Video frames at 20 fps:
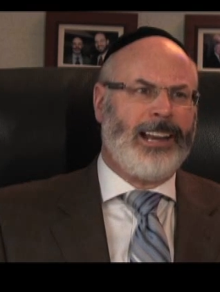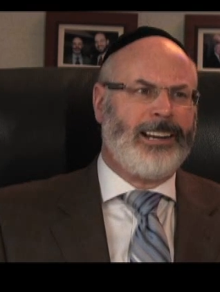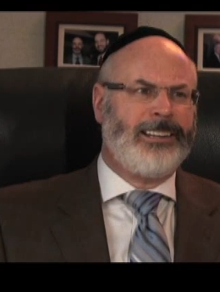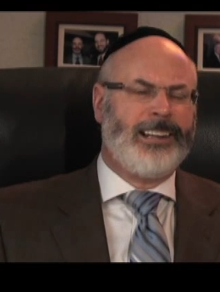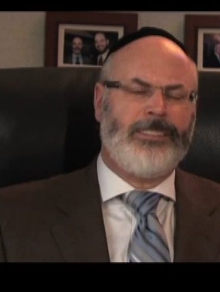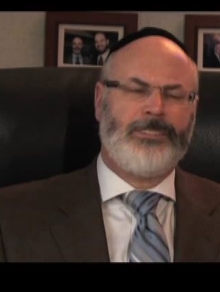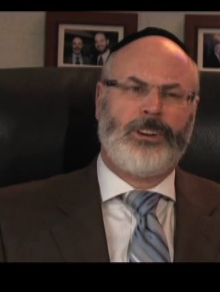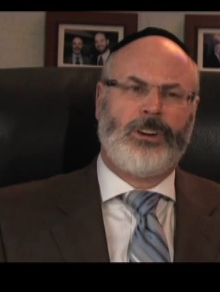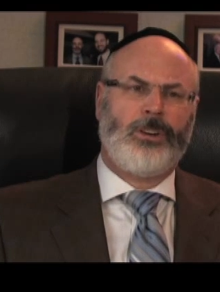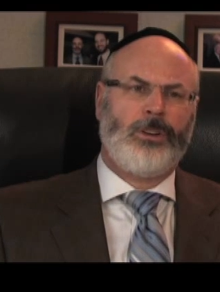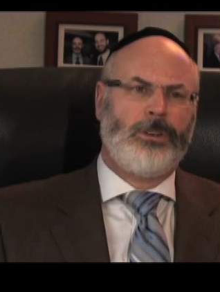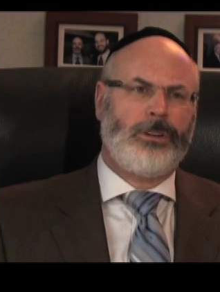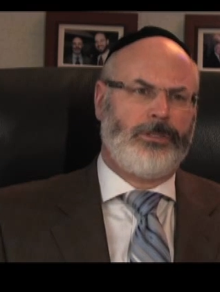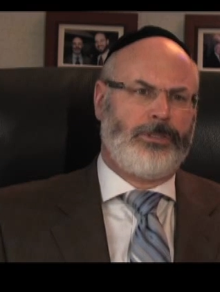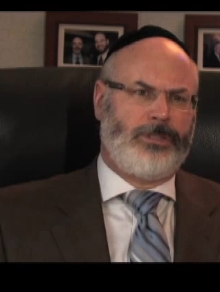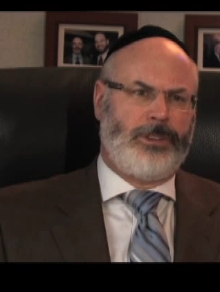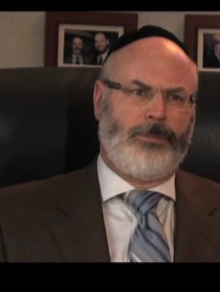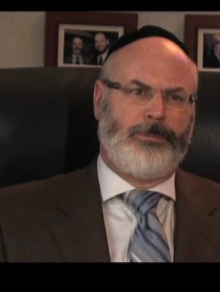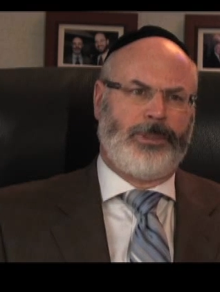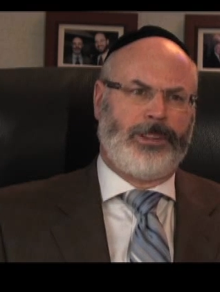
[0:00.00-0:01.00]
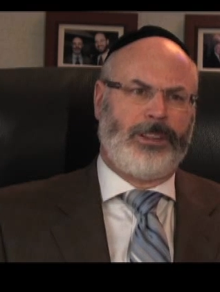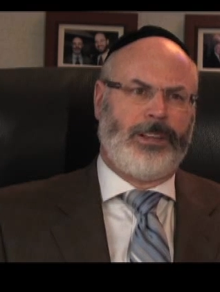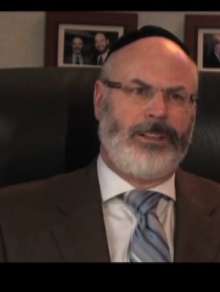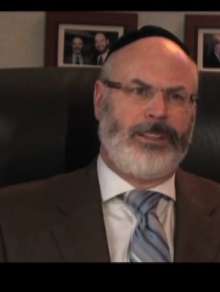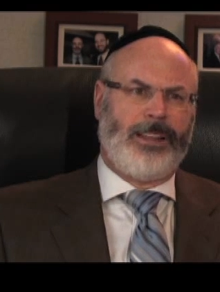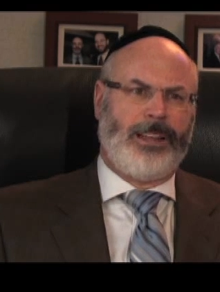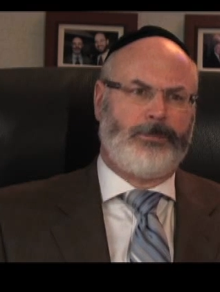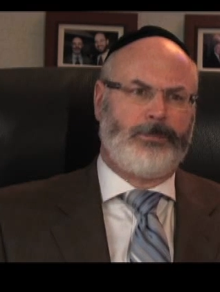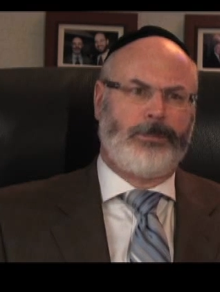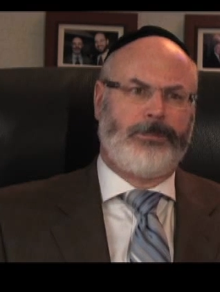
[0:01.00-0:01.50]
never heard of something like
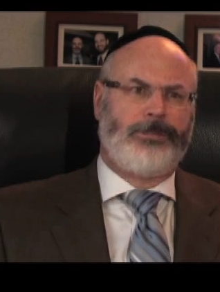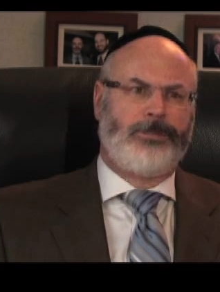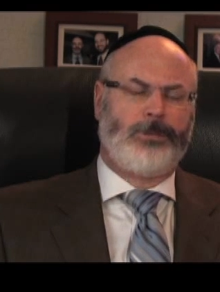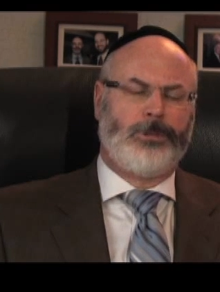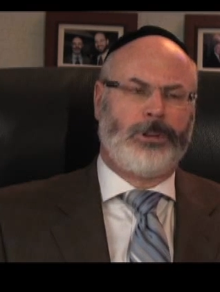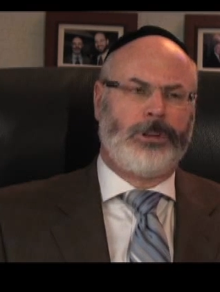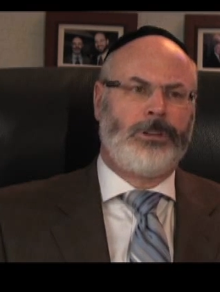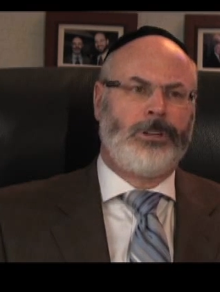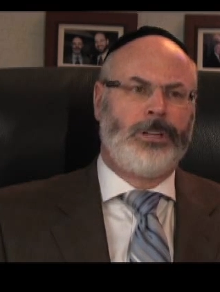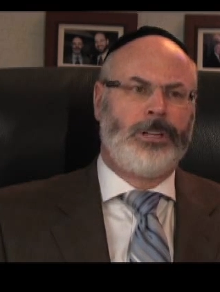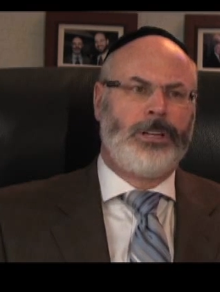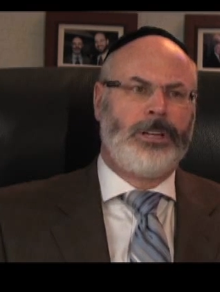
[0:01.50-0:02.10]
that before.